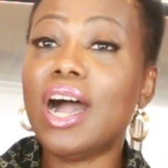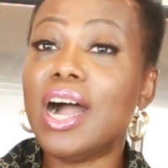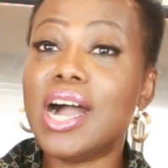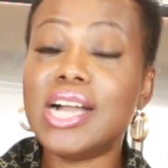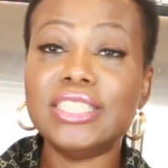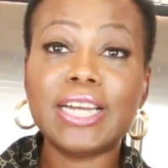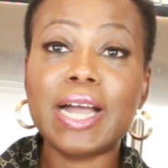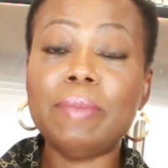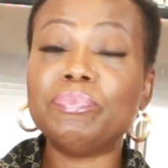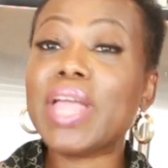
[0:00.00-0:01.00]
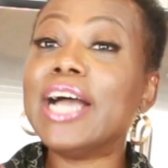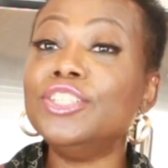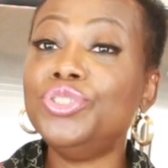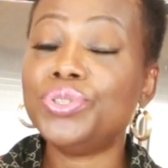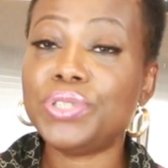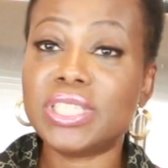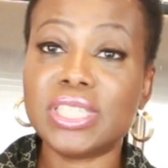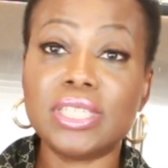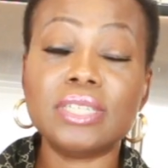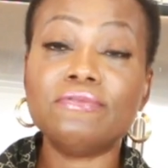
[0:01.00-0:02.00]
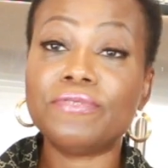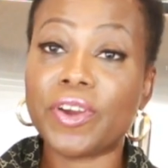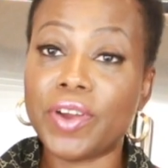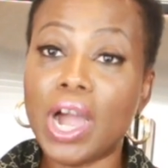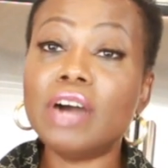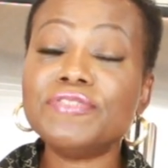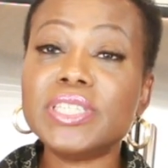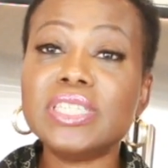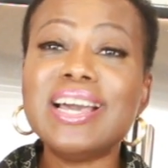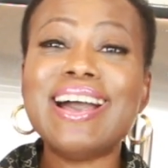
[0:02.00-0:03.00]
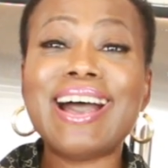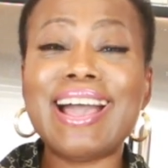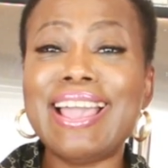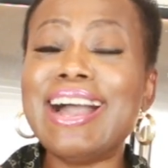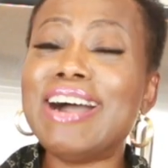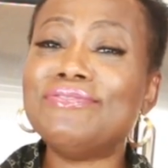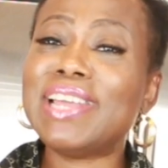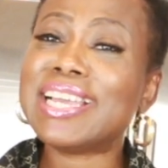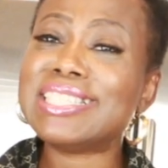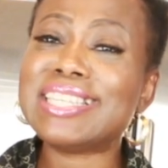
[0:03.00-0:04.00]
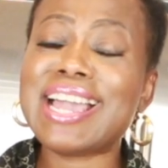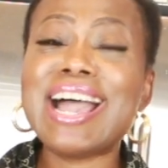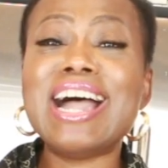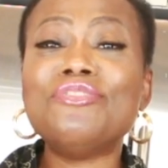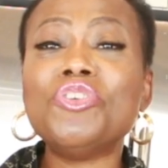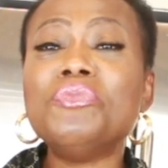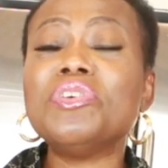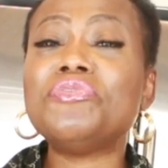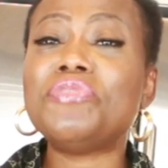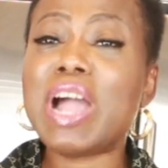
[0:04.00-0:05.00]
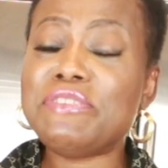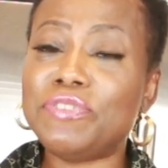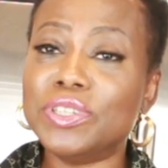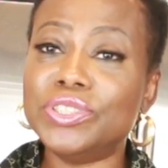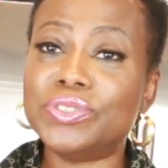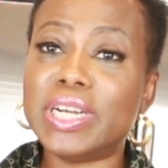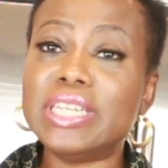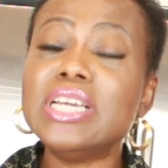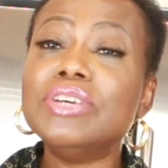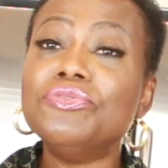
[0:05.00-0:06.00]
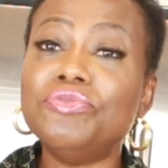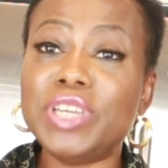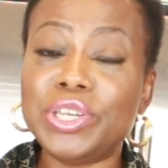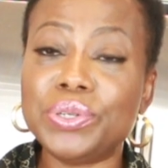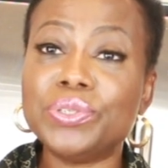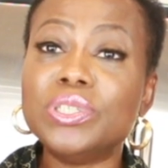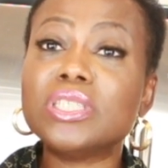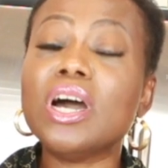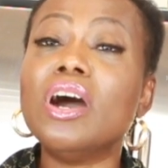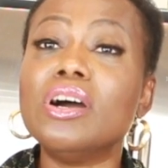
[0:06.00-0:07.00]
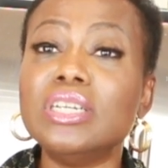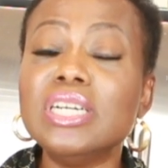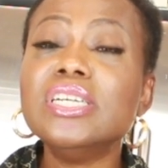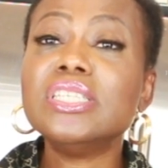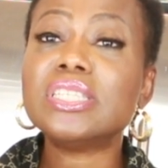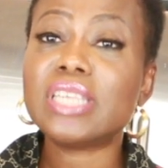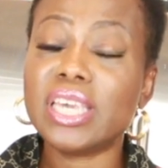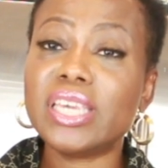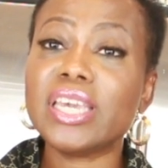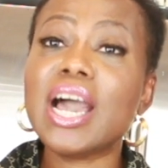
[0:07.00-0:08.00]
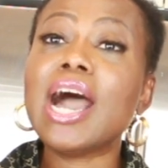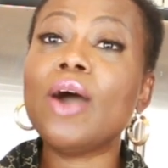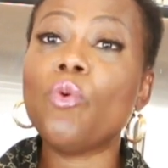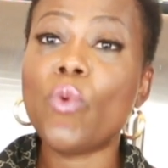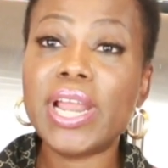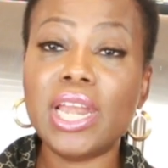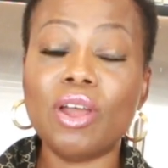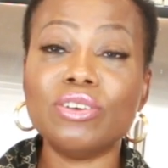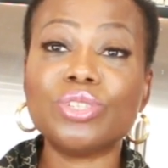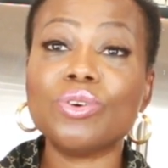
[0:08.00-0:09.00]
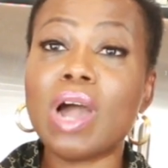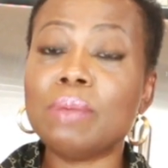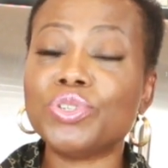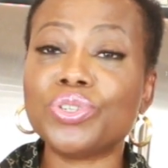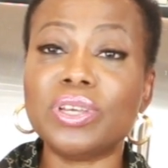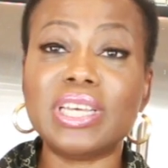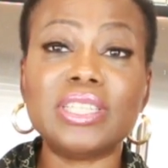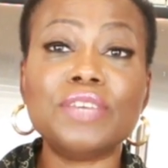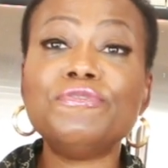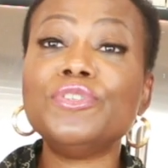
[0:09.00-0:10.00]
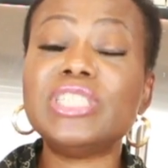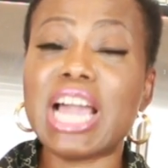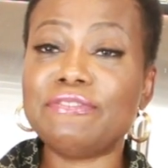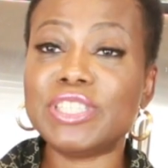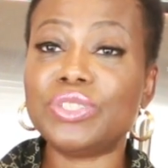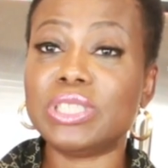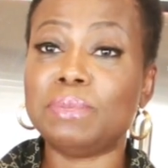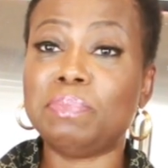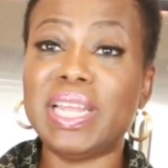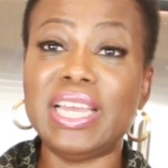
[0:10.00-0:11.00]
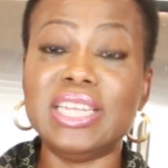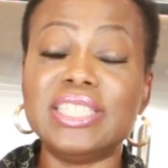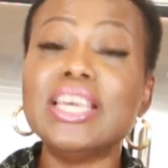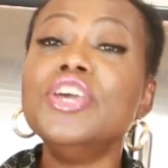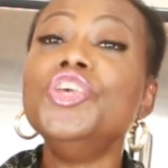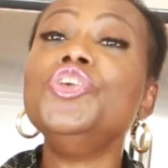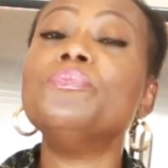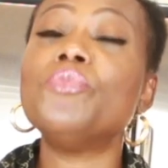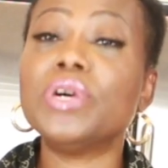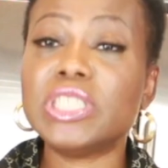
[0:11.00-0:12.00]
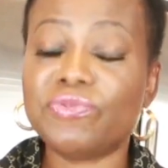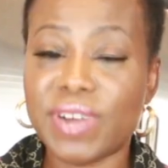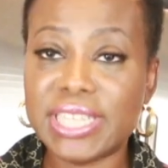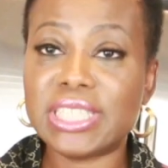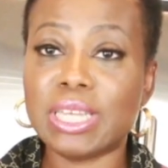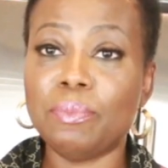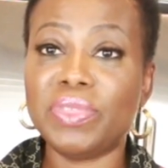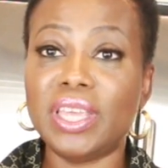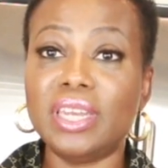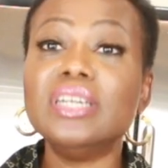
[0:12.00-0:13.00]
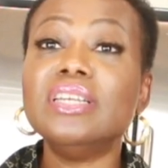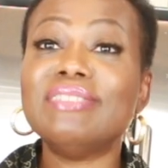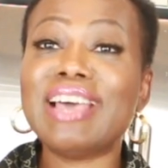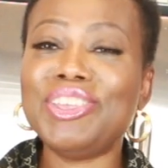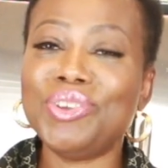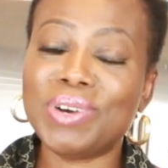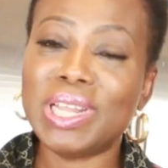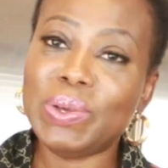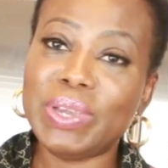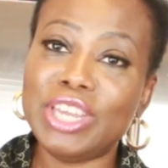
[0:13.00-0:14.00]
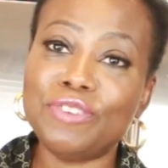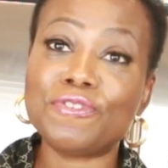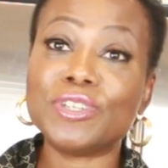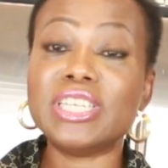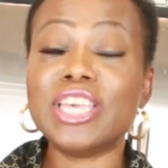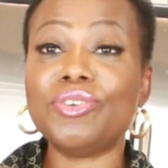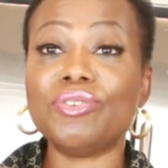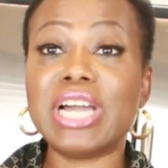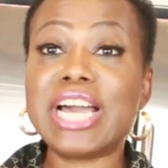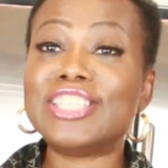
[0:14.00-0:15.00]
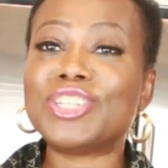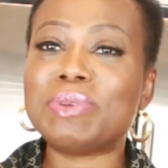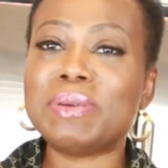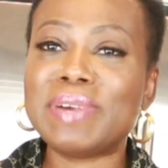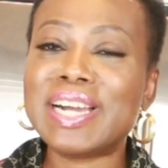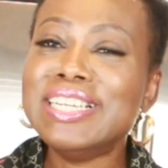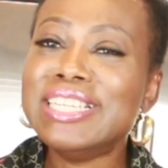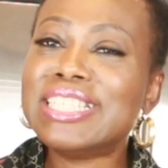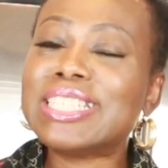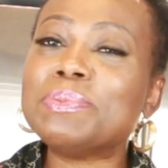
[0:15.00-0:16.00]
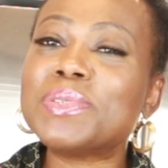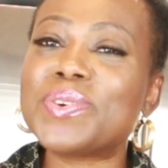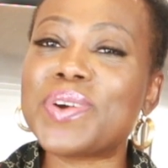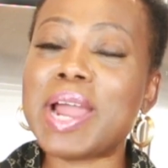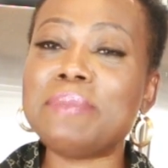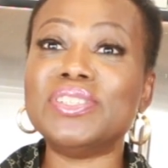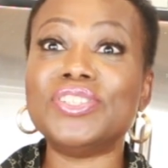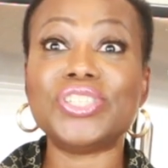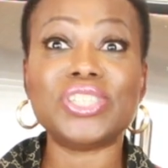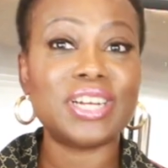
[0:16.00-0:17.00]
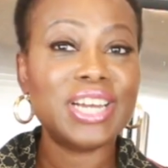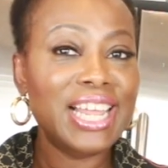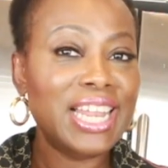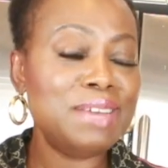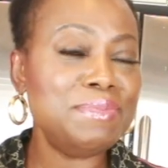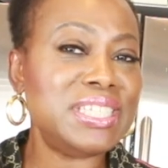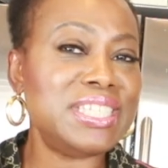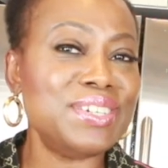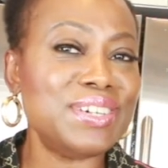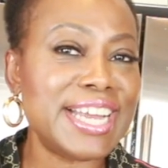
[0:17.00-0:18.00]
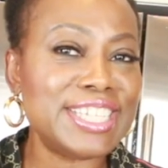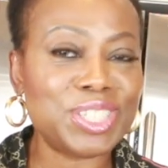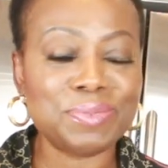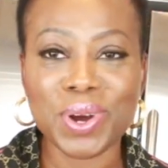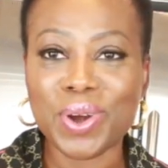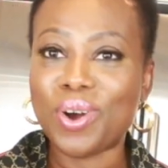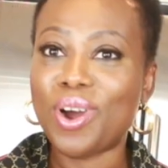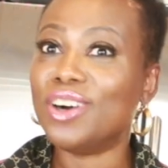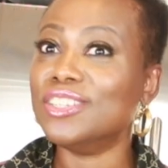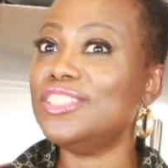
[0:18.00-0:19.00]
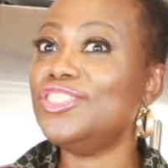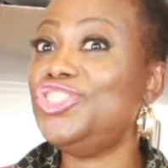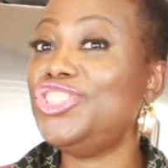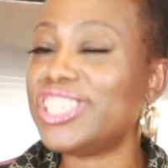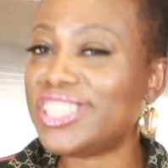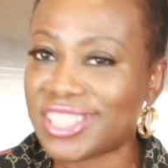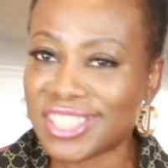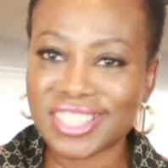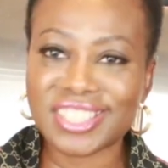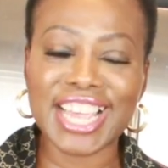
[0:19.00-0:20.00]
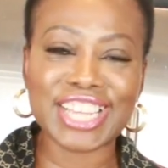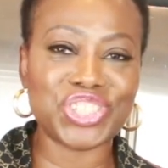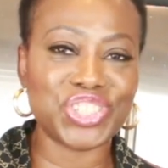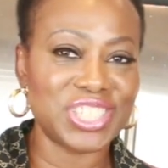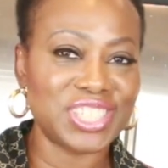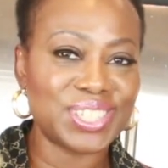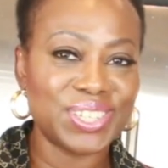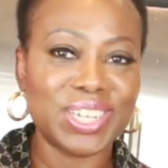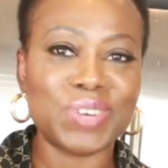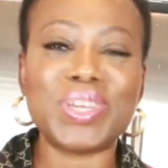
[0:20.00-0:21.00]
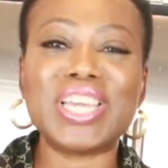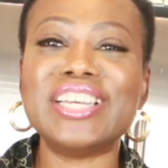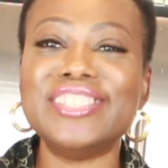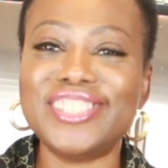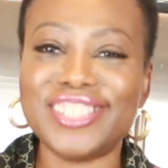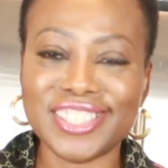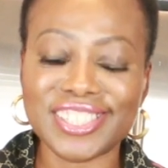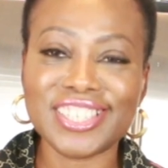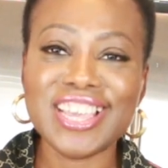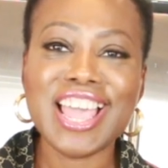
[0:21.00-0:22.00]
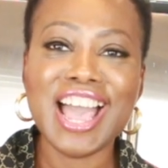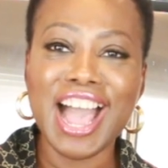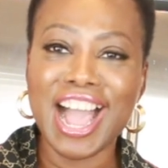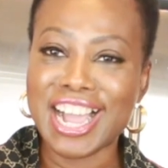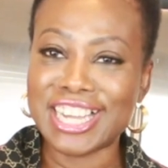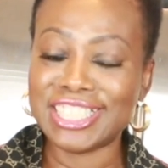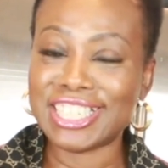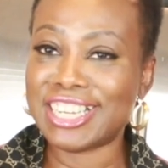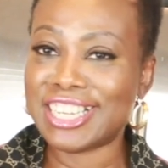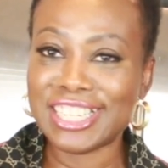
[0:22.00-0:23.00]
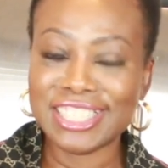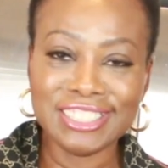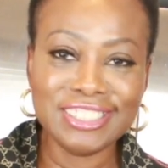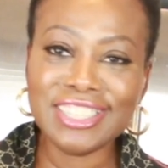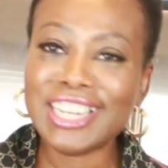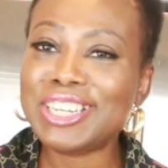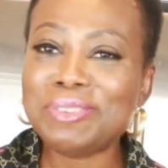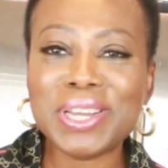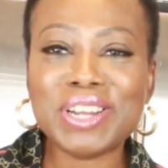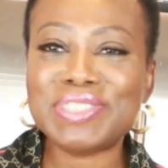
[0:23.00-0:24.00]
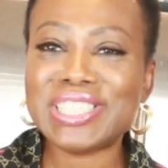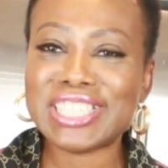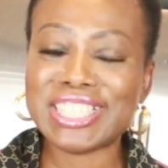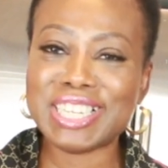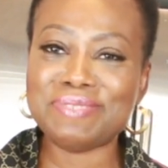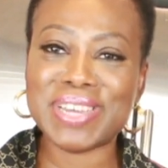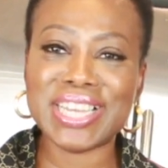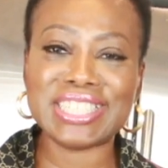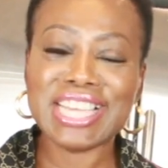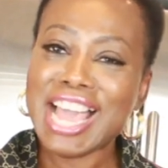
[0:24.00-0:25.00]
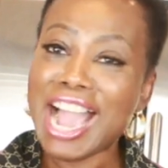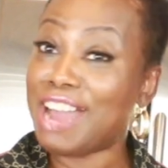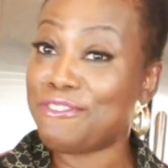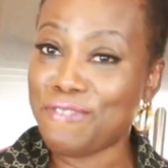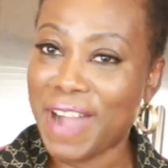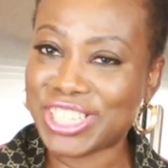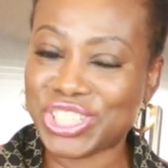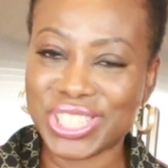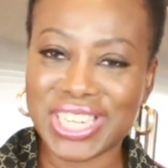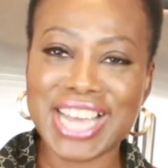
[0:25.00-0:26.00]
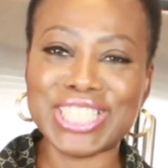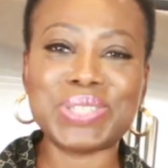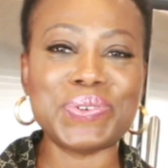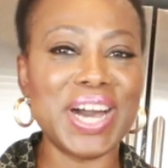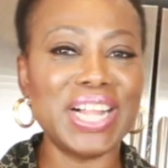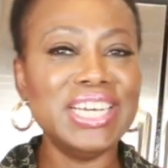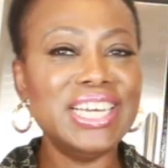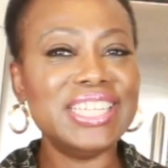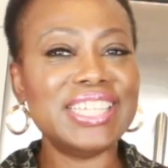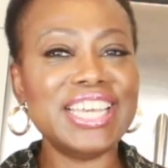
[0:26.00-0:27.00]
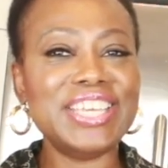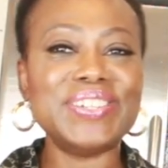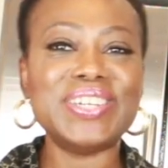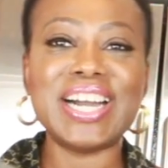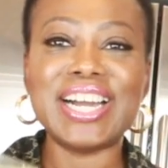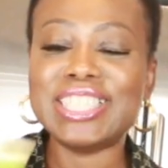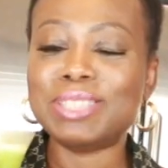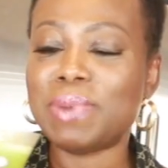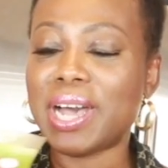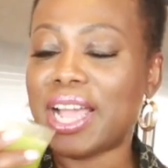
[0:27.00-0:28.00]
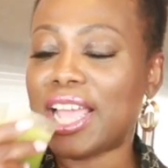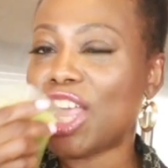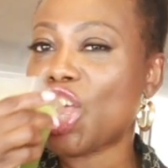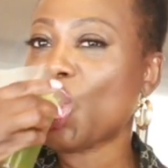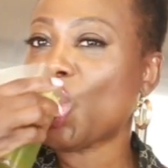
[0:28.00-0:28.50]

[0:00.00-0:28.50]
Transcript: and uh, and juicing very often i have like i say i have over 500 videos on skincare and weight loss so i'm sure that if you dive into the playlist you must find something that you are looking for thank you guys remember subscribe and share let me see you guys tomorrow on the gist section so that we can gist and uh, do a little bit of entertainment and fashion as well thank you guys bye